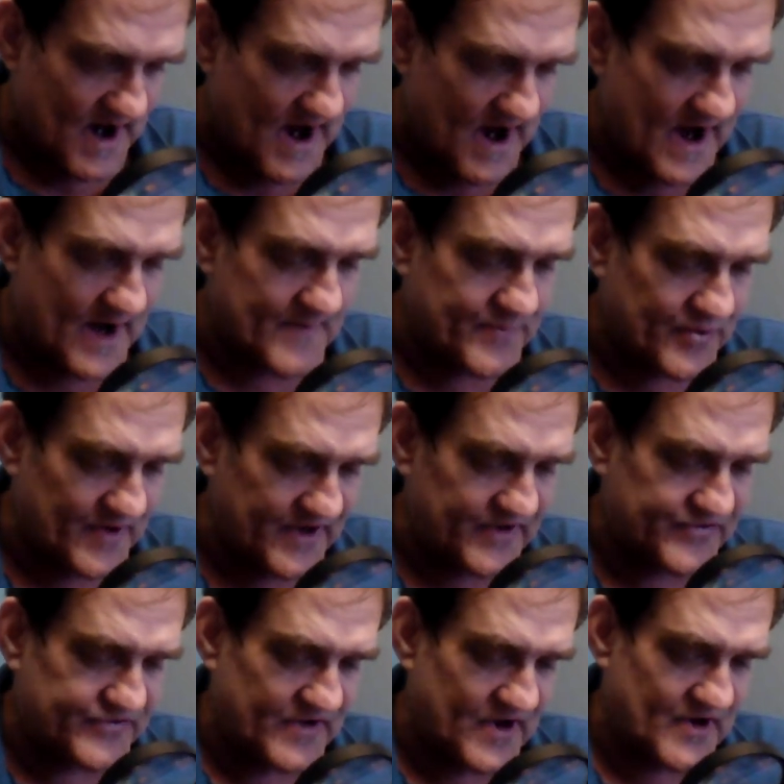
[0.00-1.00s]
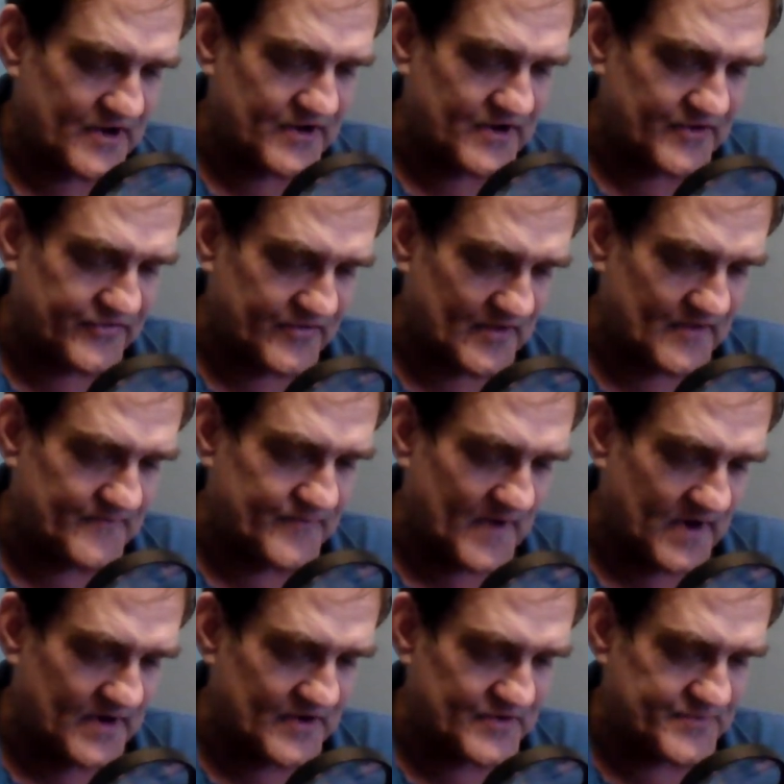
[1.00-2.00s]
I appreciate your concern,
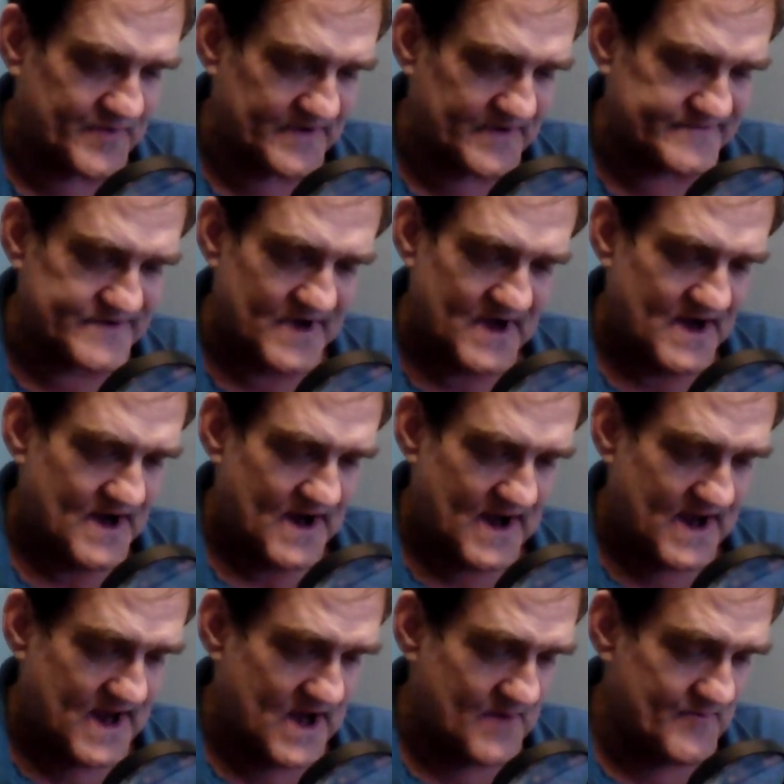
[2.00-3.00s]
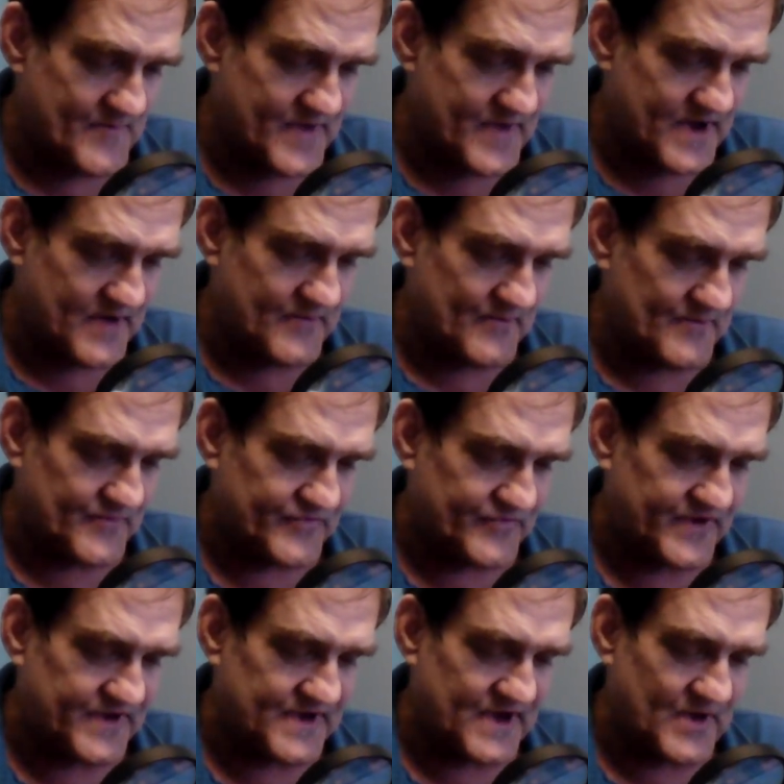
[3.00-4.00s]
fellows, but I haven't been
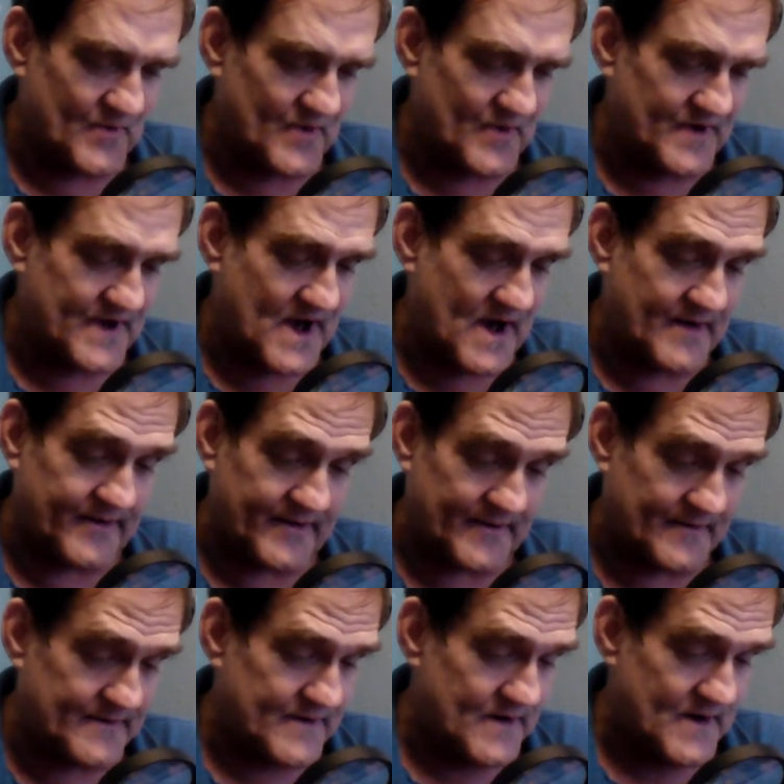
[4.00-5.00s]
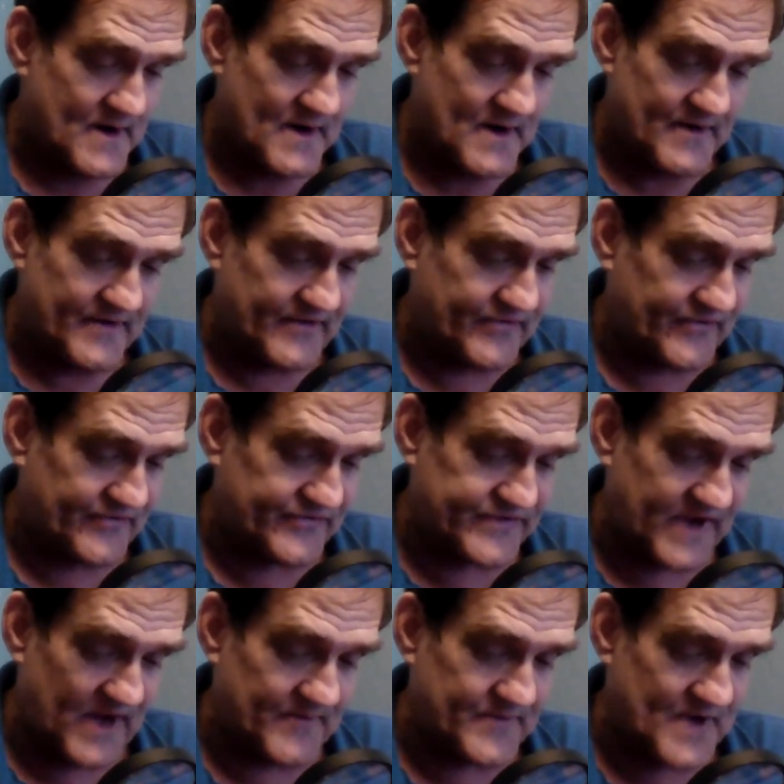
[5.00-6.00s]
seeing anyone out here this
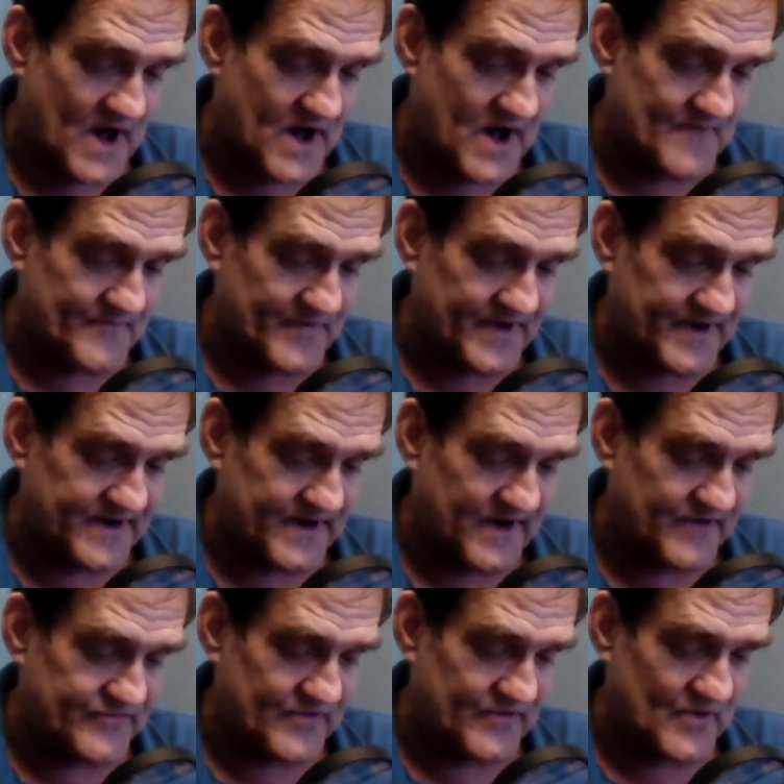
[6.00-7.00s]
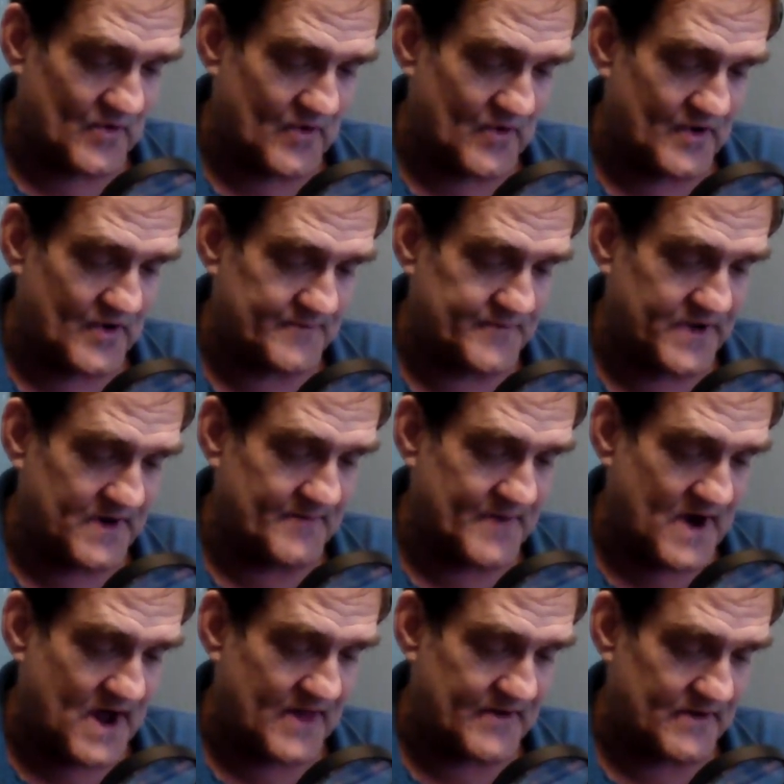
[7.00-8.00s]
escape conflict isn't going to be a
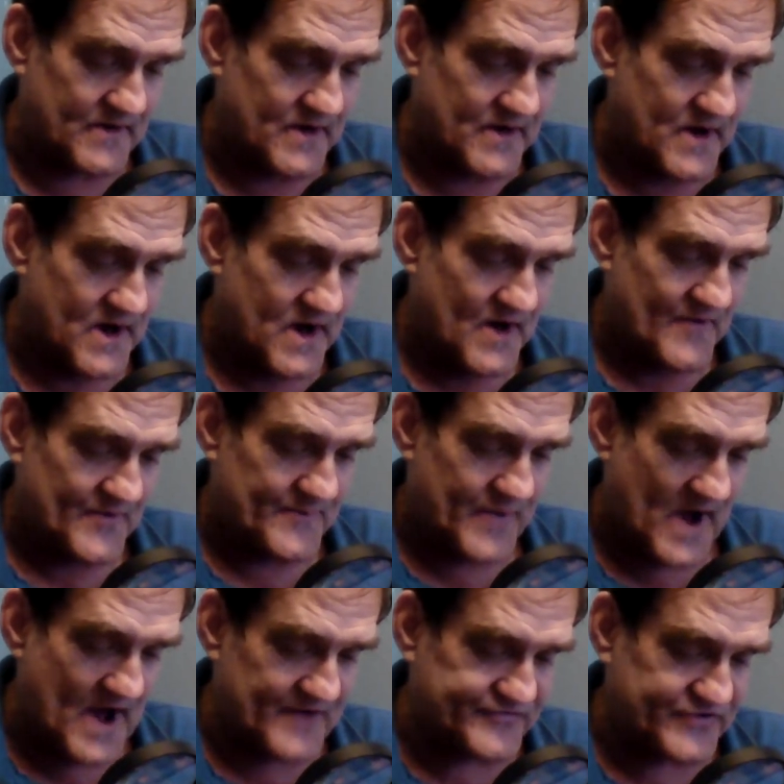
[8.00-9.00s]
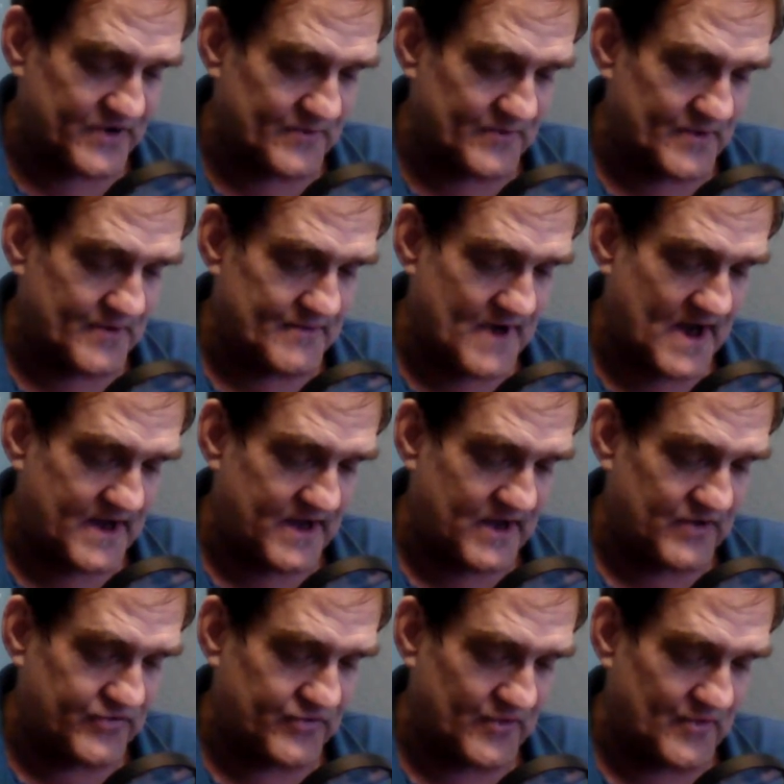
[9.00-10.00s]
bother. Posse we ran
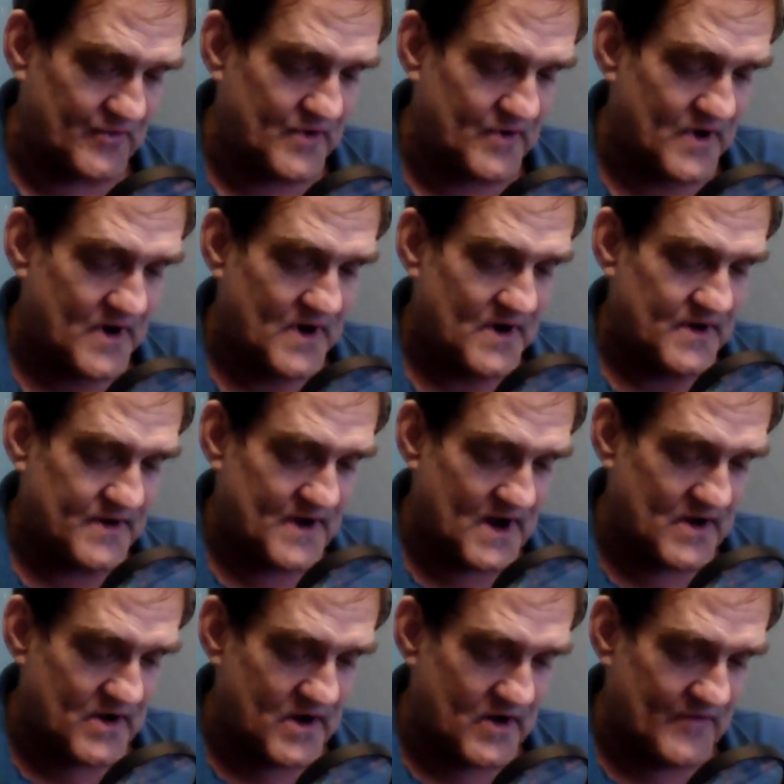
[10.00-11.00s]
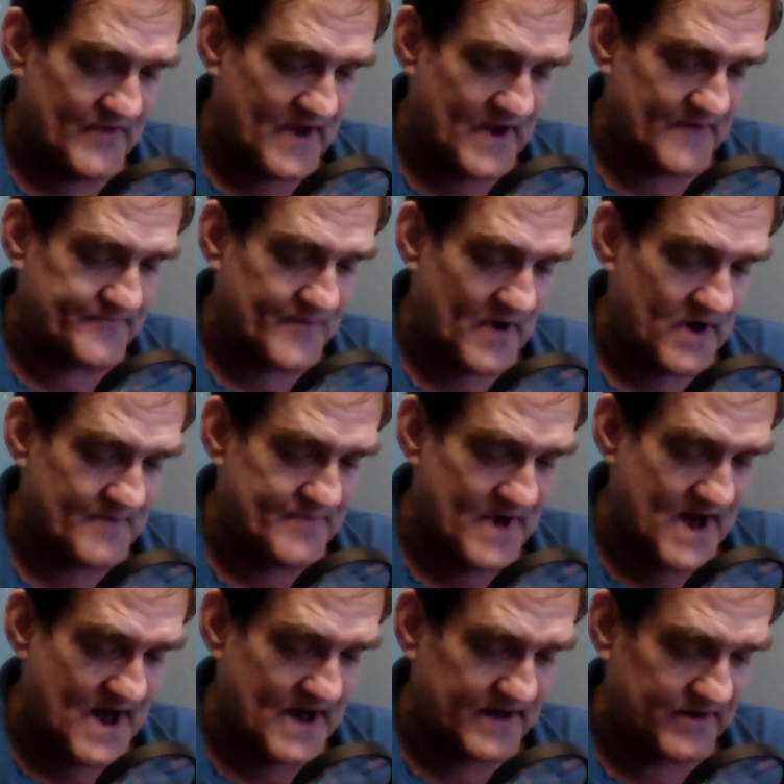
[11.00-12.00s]
into not all that far
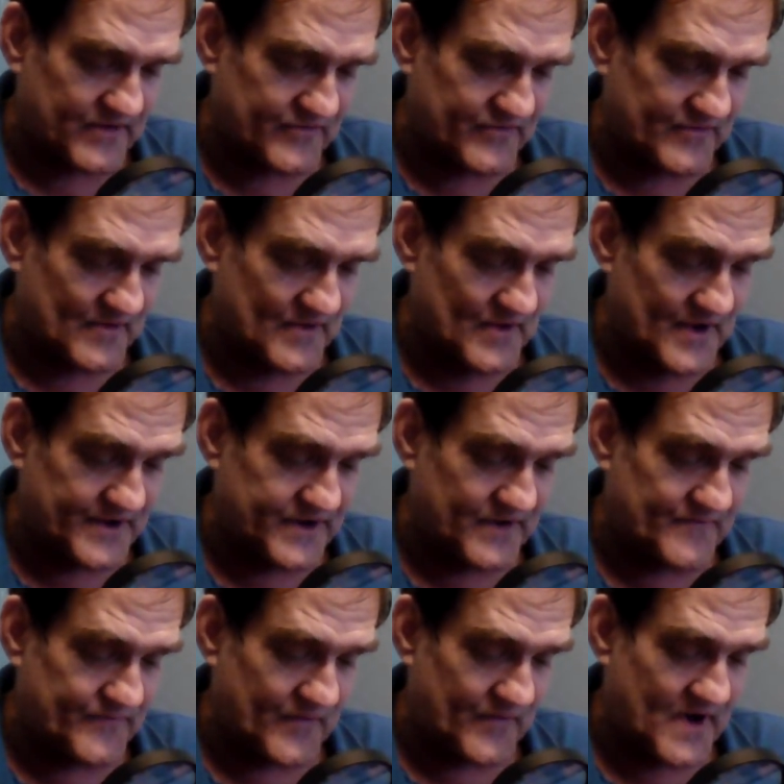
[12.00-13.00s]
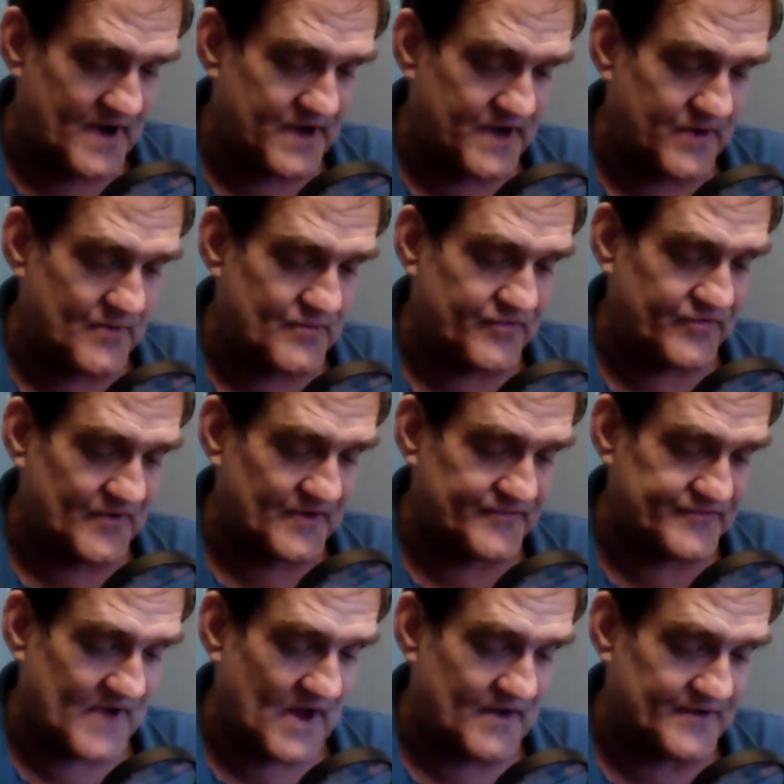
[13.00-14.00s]
back is looking for any
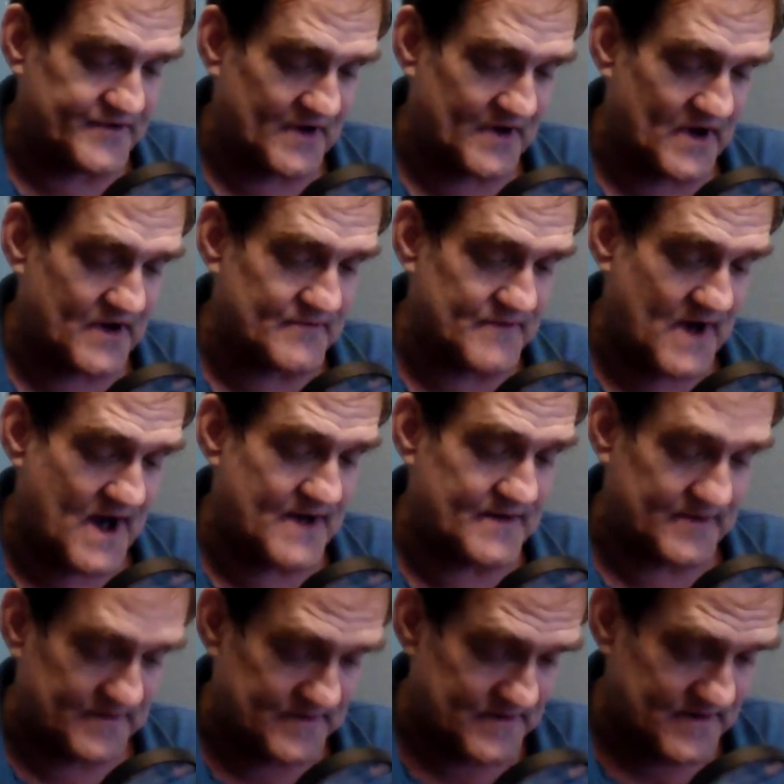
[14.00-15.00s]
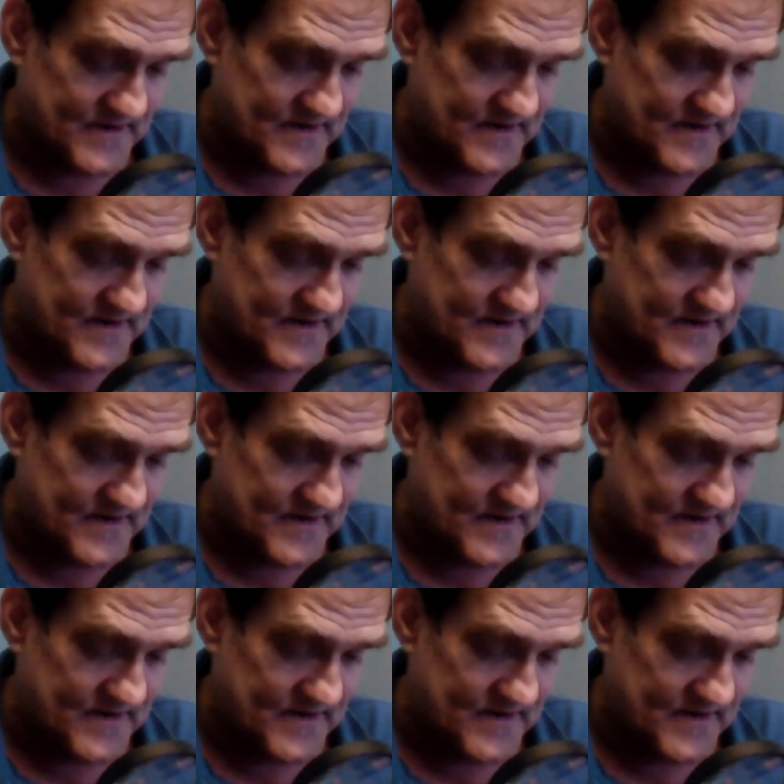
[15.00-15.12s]
solitary rider.